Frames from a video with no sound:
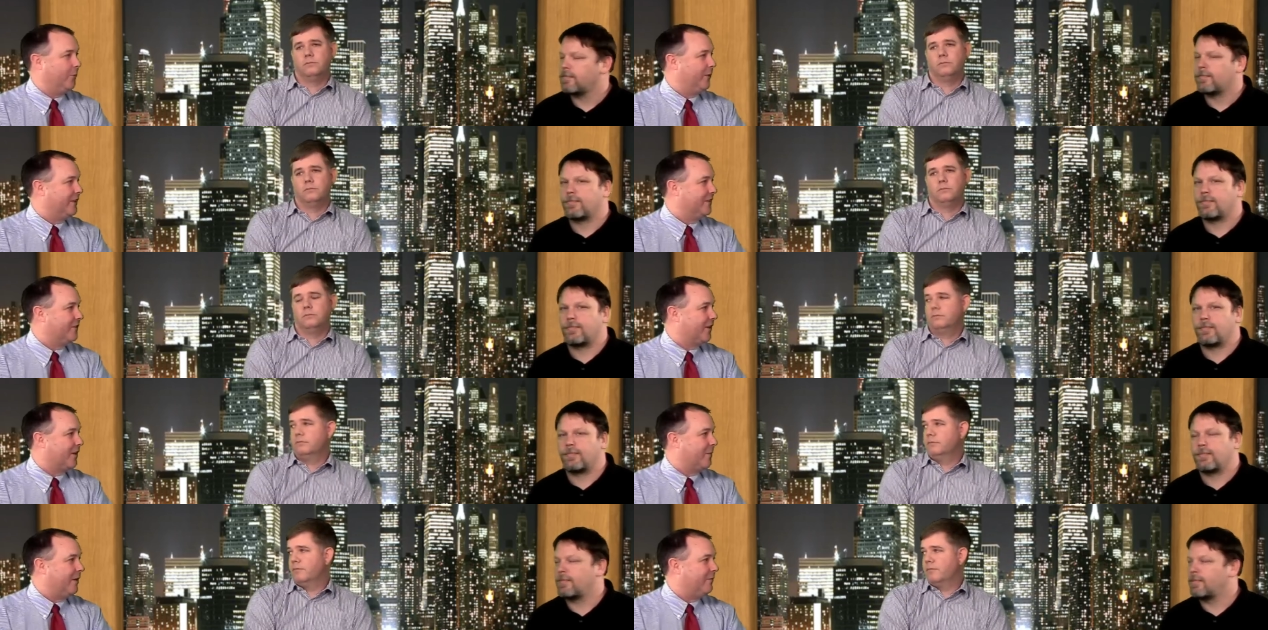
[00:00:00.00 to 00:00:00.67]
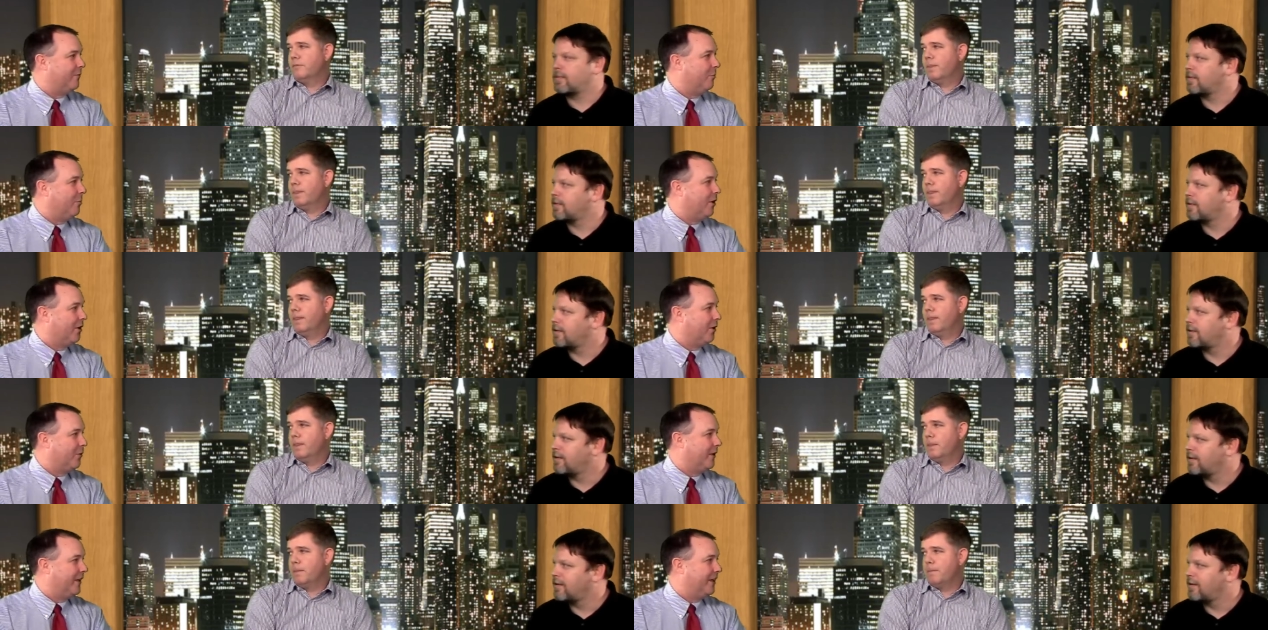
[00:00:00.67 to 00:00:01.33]
Speaker 1: can talk about football
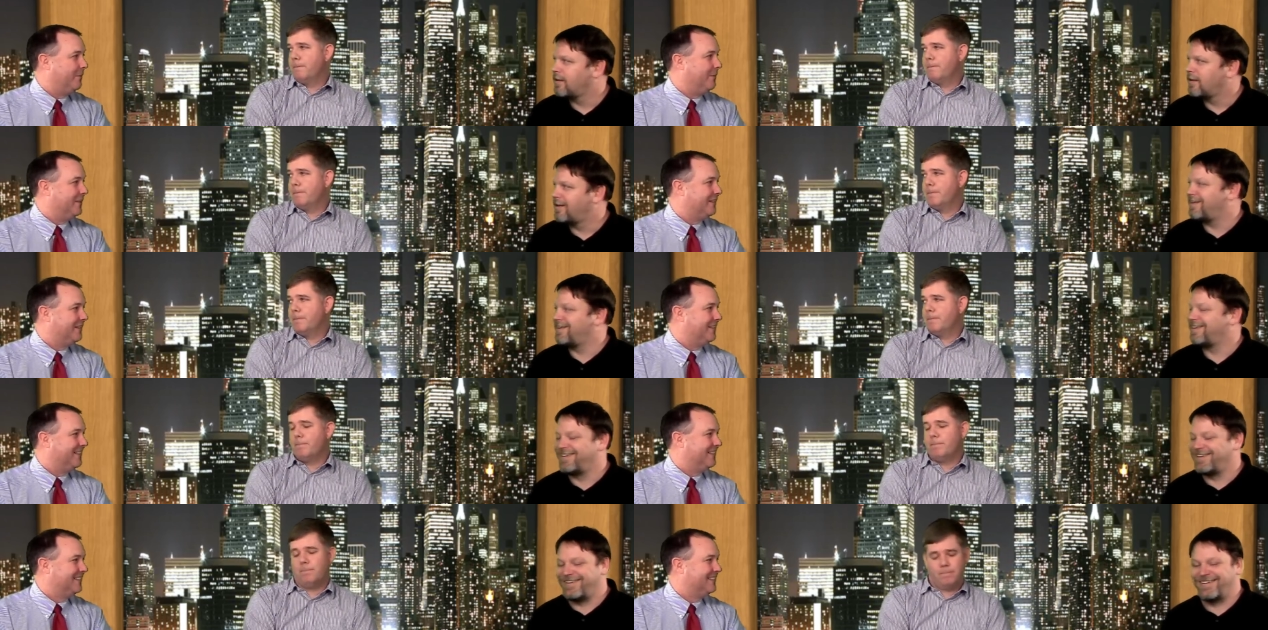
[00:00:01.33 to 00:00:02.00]
already, but uh,